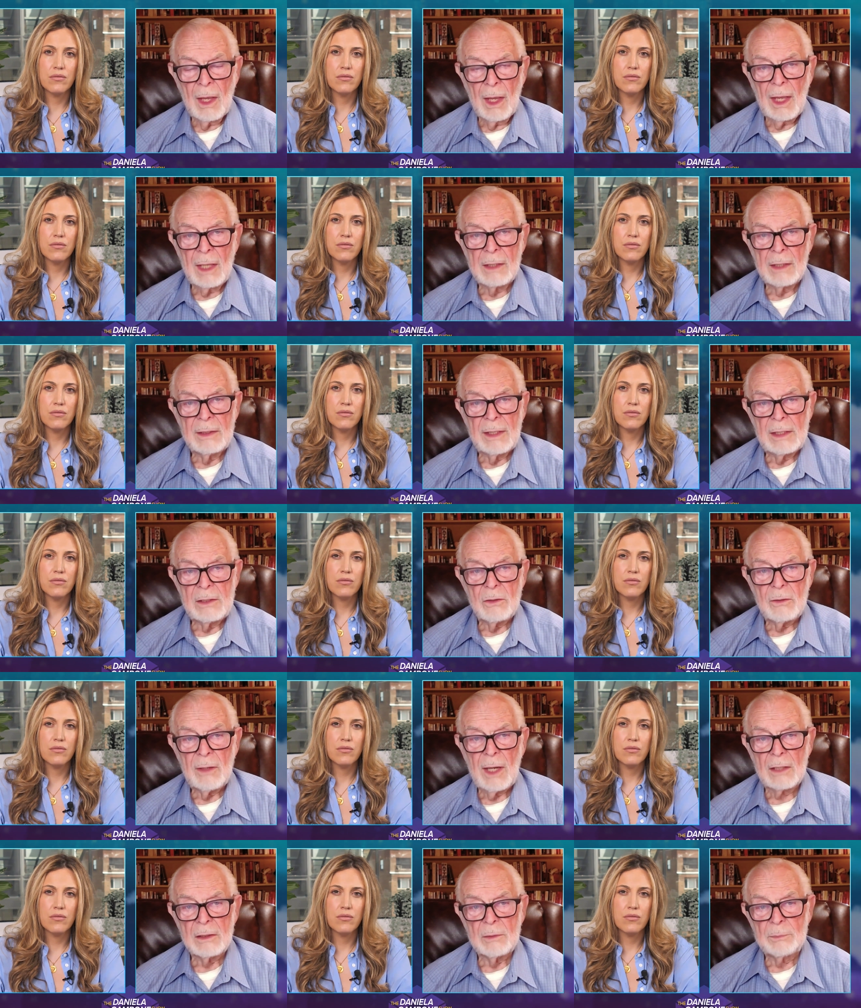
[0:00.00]
Speaker 1: and they knew
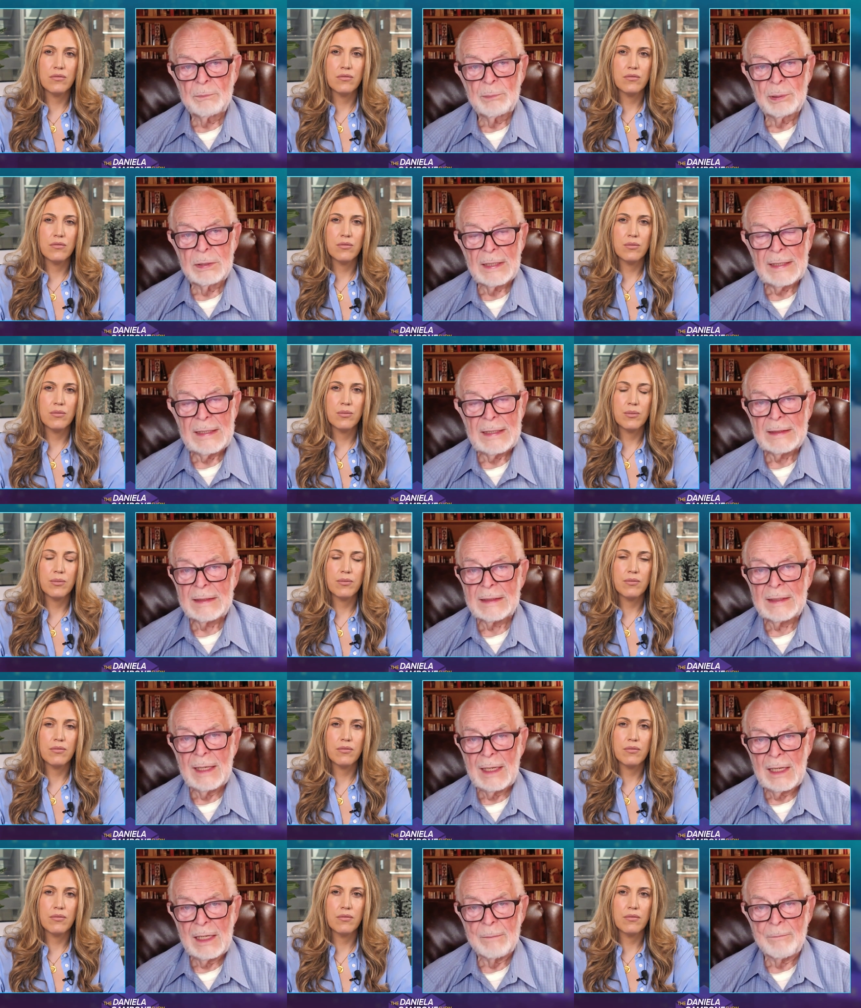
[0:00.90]
how to play the
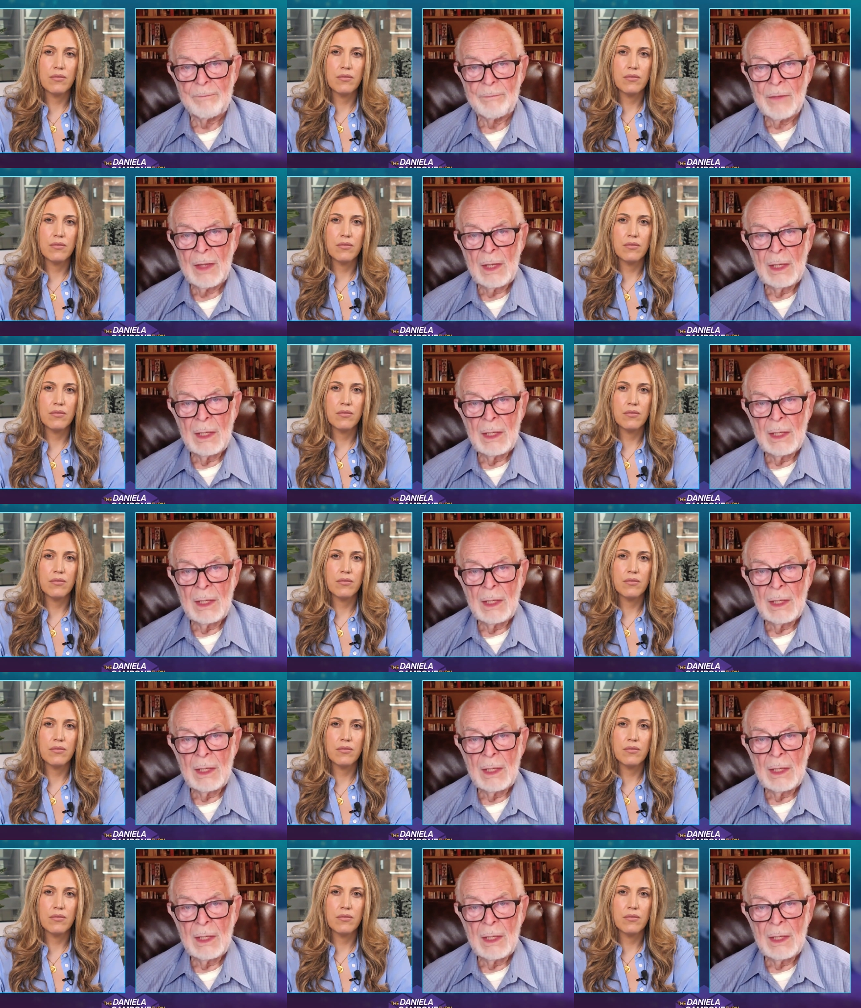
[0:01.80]
game.